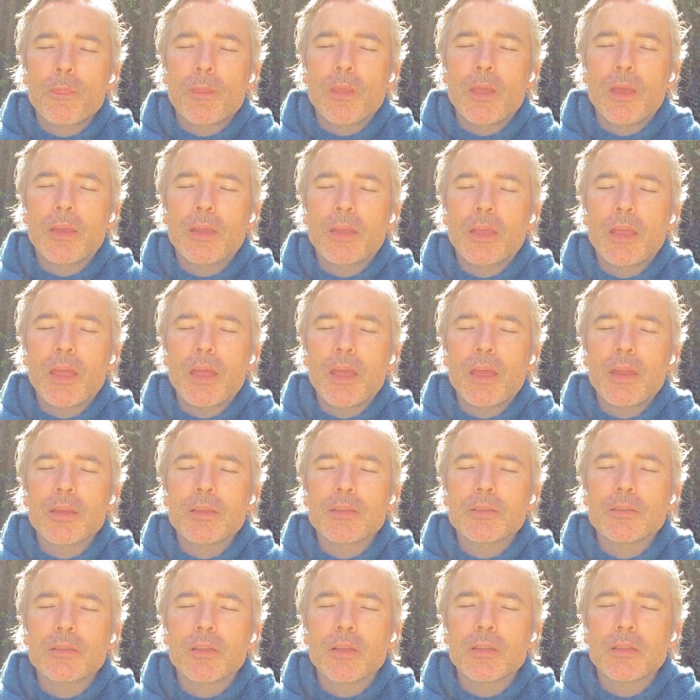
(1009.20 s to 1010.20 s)
And again,
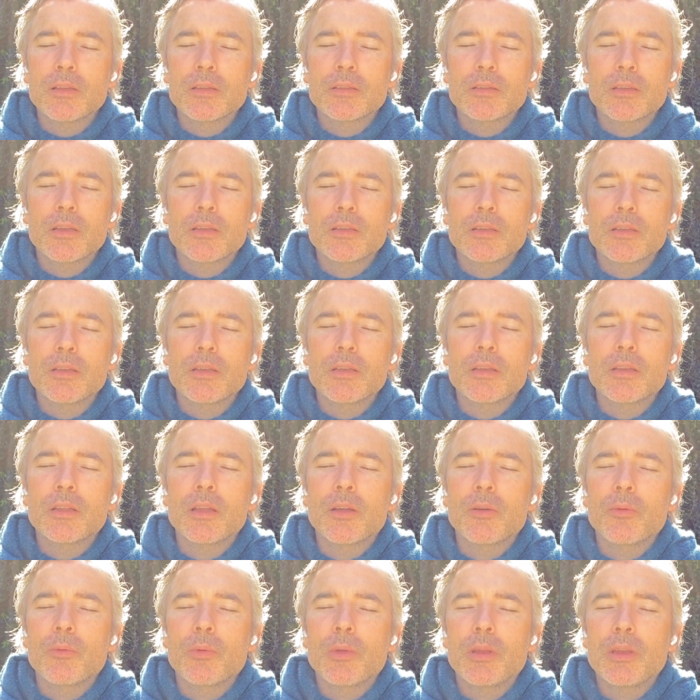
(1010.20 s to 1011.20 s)
it's not this idea
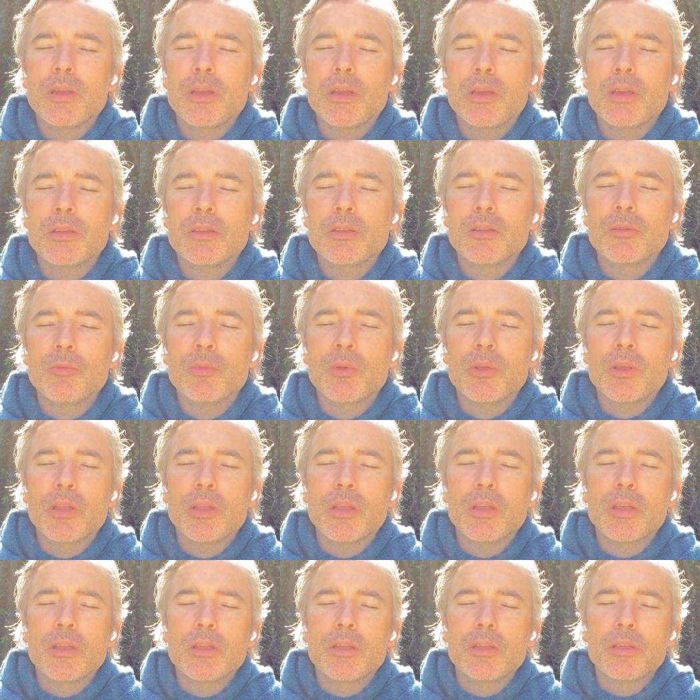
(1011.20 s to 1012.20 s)
that we need to
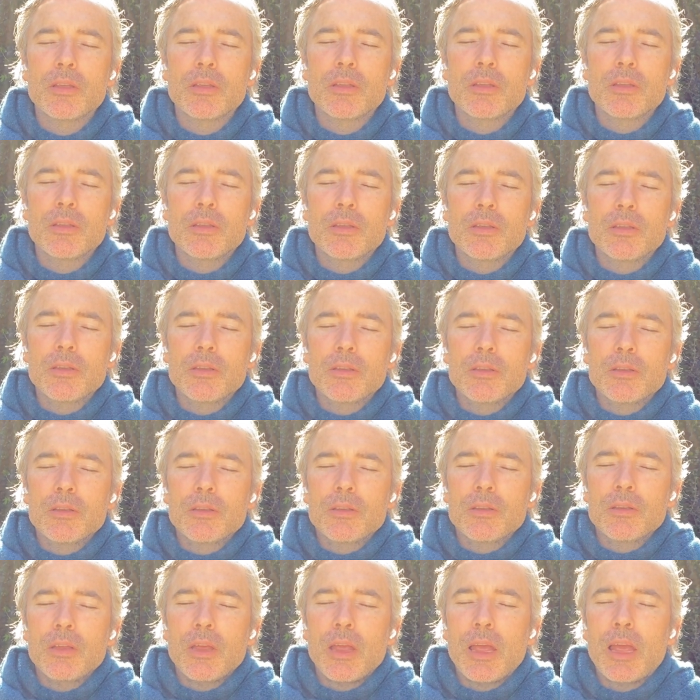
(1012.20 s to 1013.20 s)
be
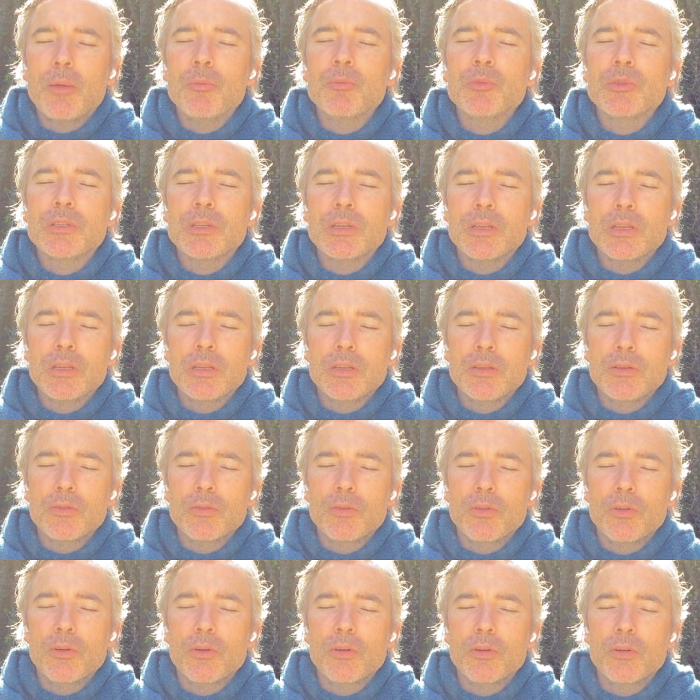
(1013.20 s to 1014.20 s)
empty
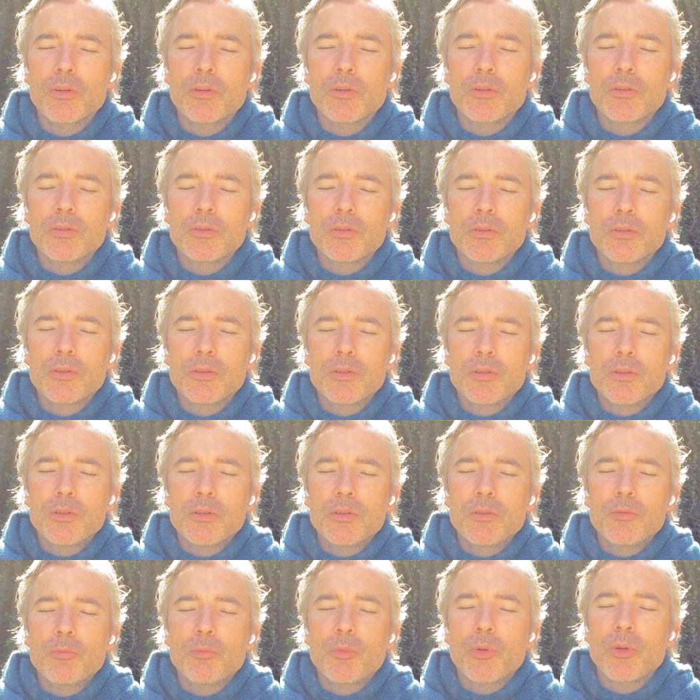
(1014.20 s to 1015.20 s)
or
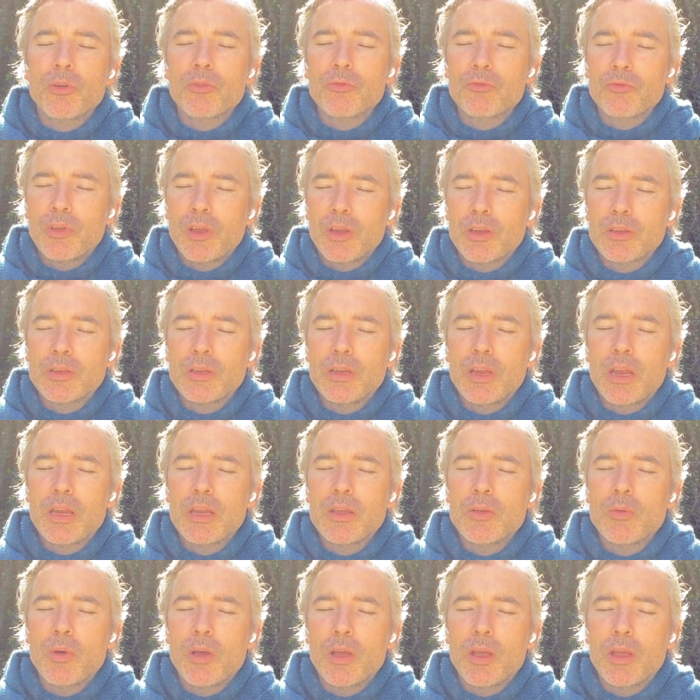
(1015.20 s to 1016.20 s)
perfect in
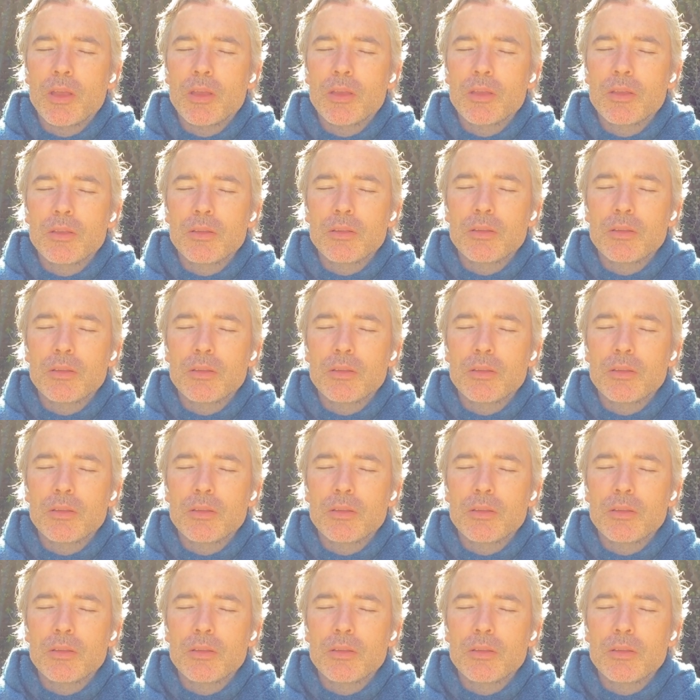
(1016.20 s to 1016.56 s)
any way,